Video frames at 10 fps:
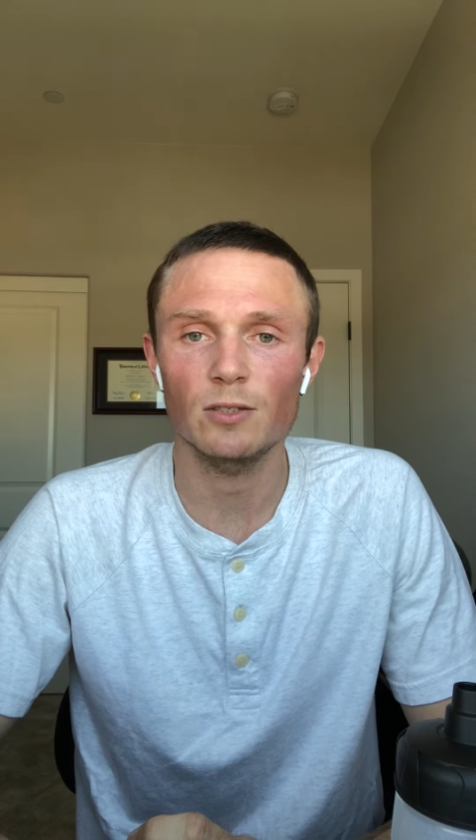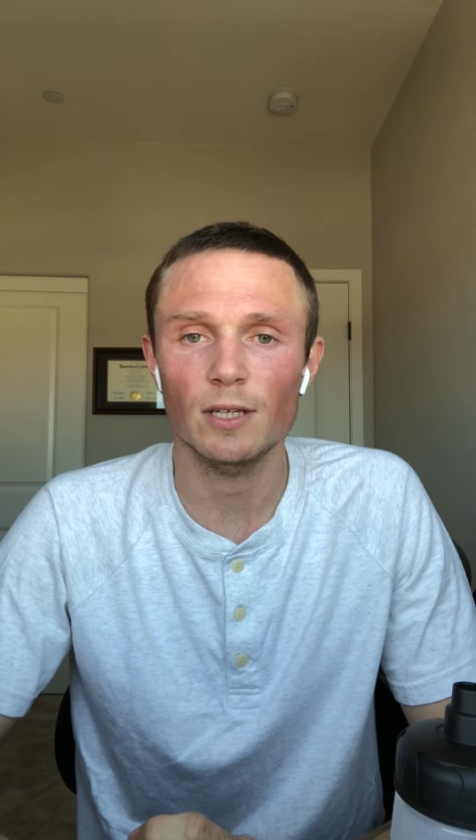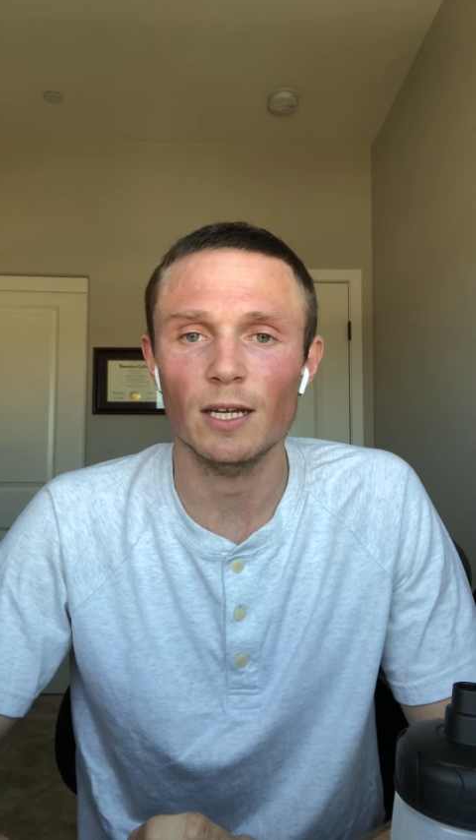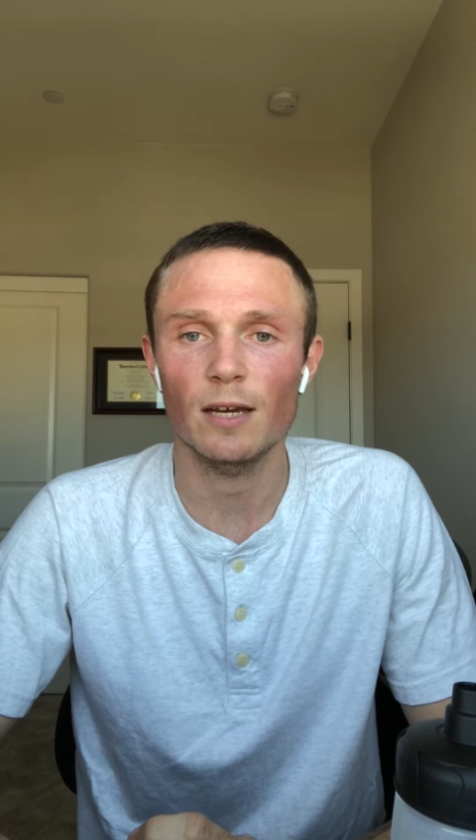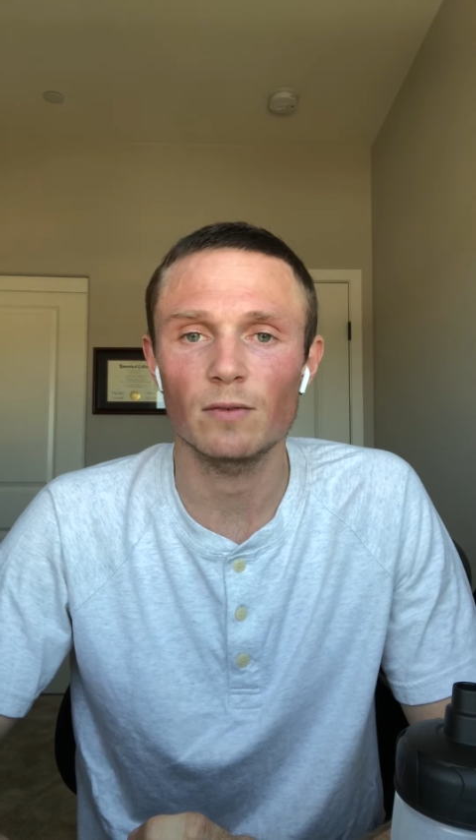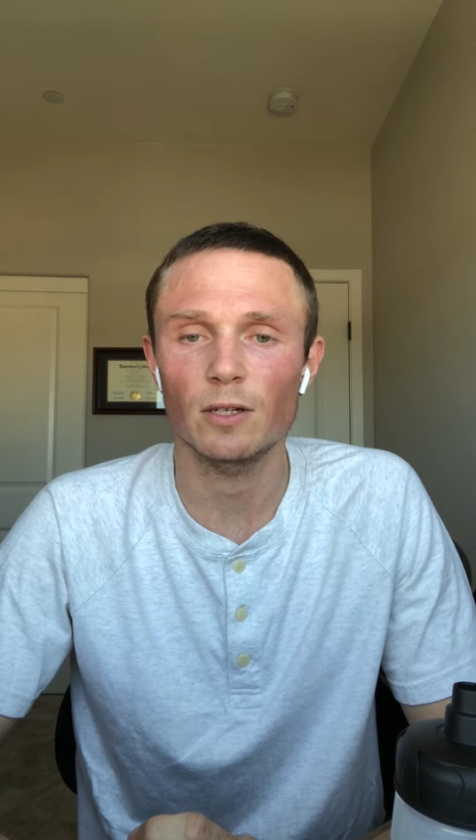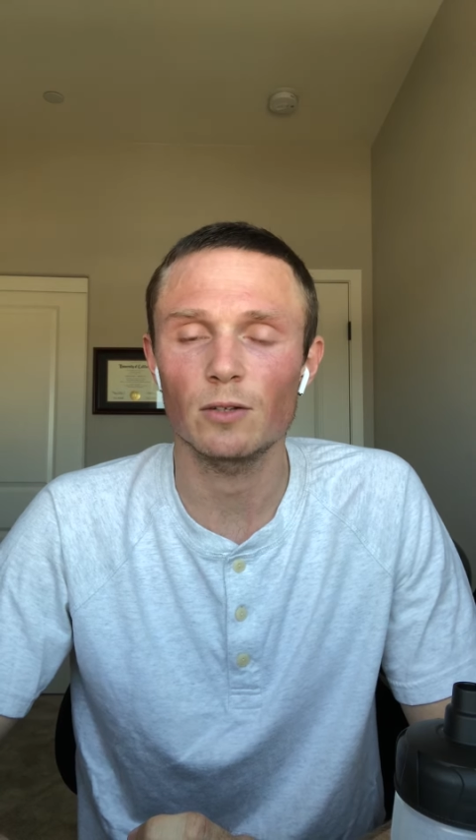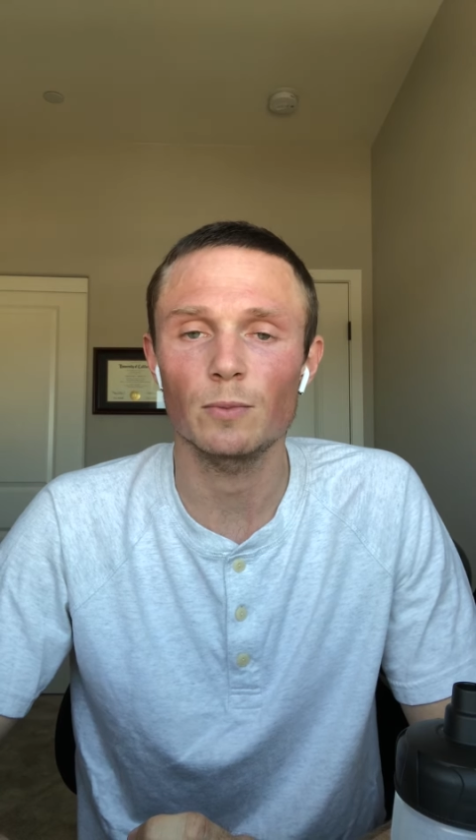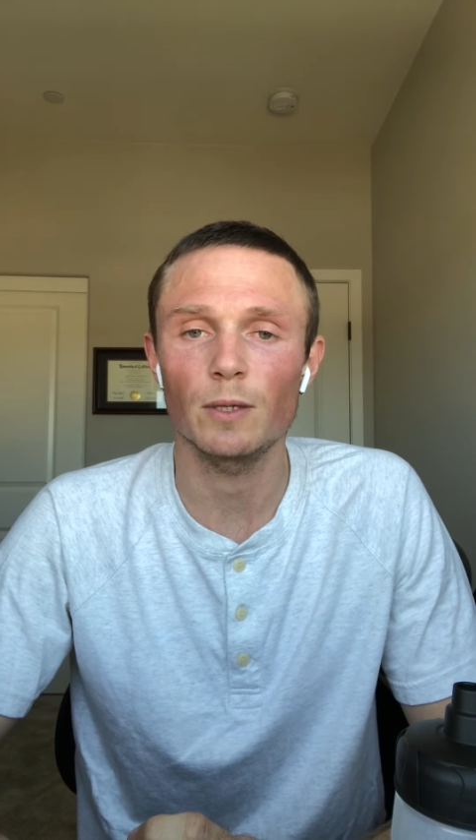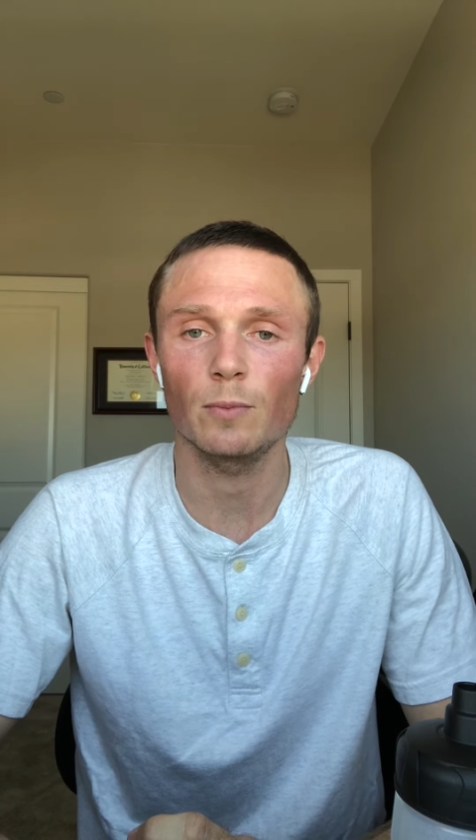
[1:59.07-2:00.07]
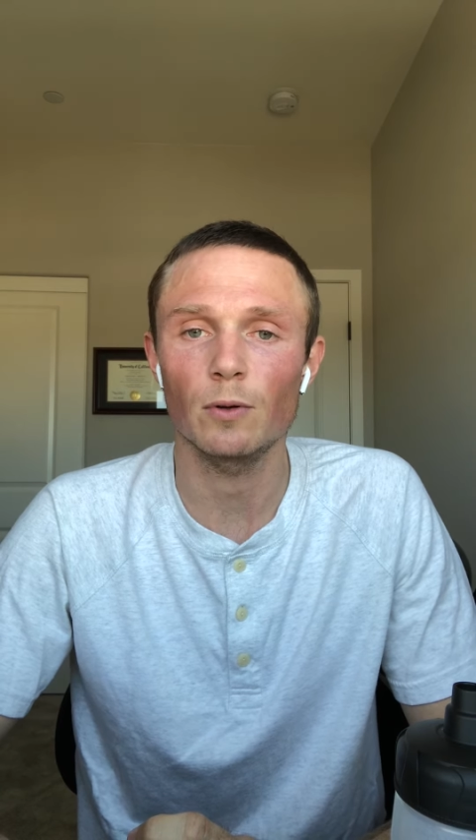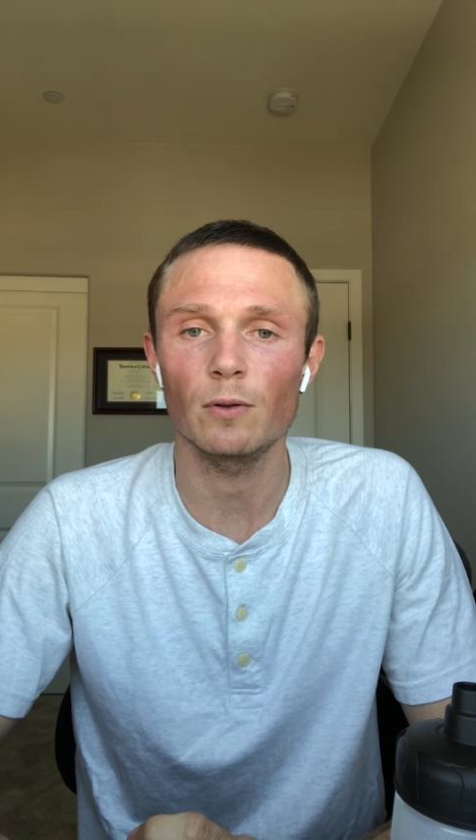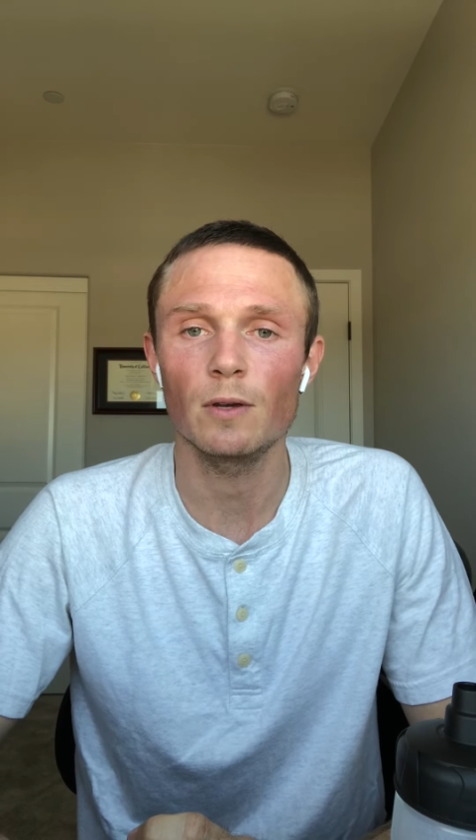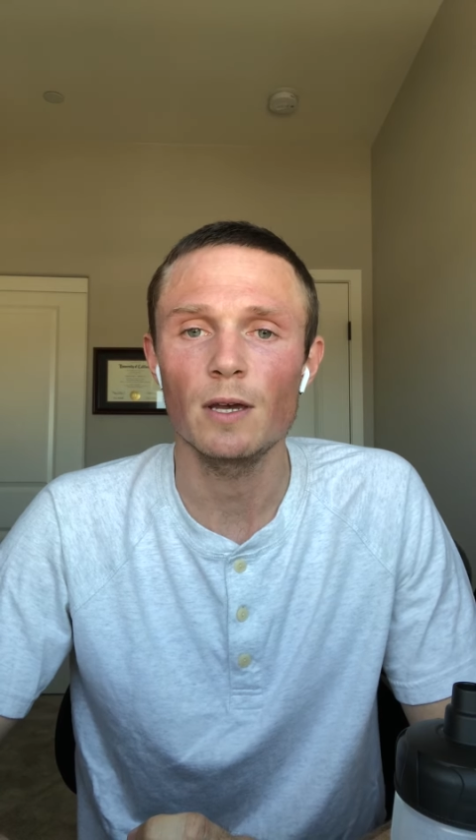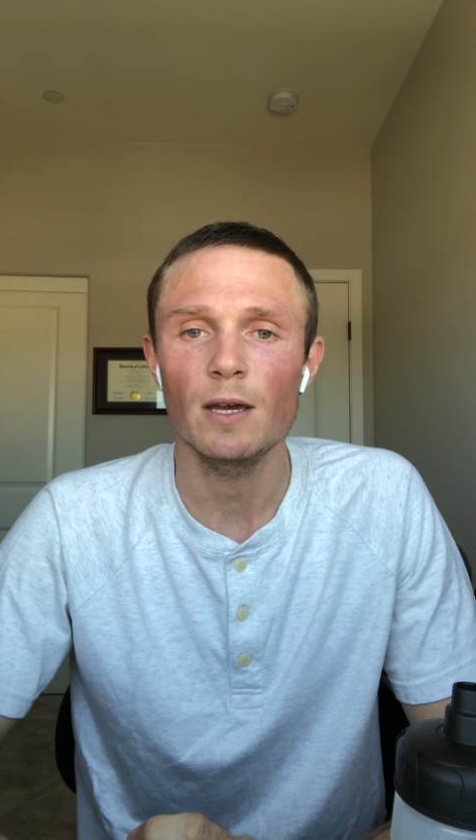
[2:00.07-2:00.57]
you can have on other people